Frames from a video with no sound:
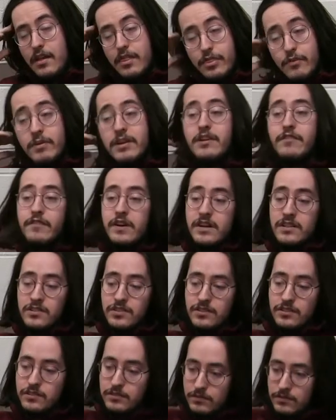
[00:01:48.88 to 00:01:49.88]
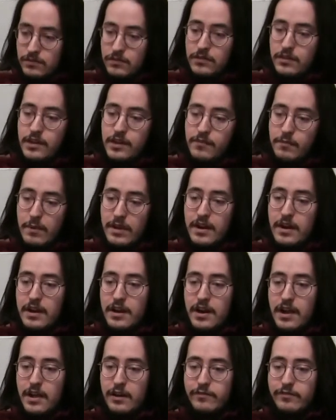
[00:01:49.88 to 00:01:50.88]
3 of us have been in
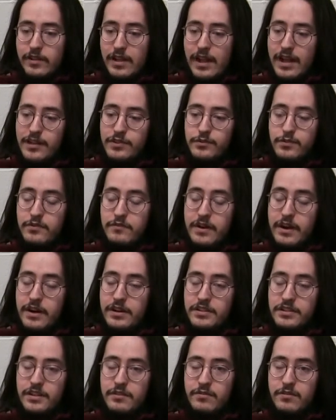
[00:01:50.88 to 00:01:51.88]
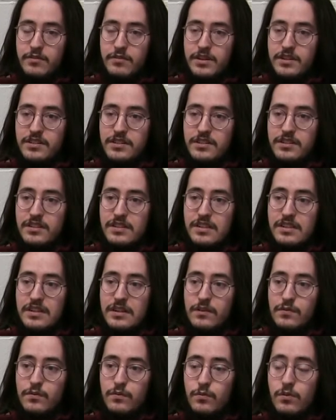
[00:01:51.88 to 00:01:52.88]
and out of class for various different reasons, and
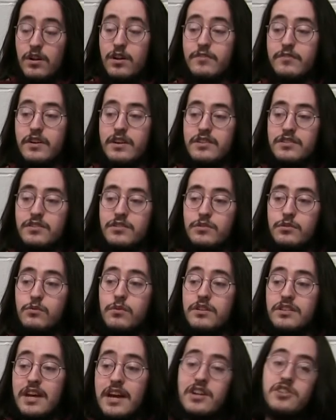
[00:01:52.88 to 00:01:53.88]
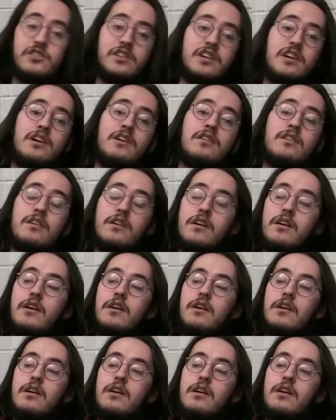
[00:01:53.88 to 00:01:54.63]
then one of us, who was actually here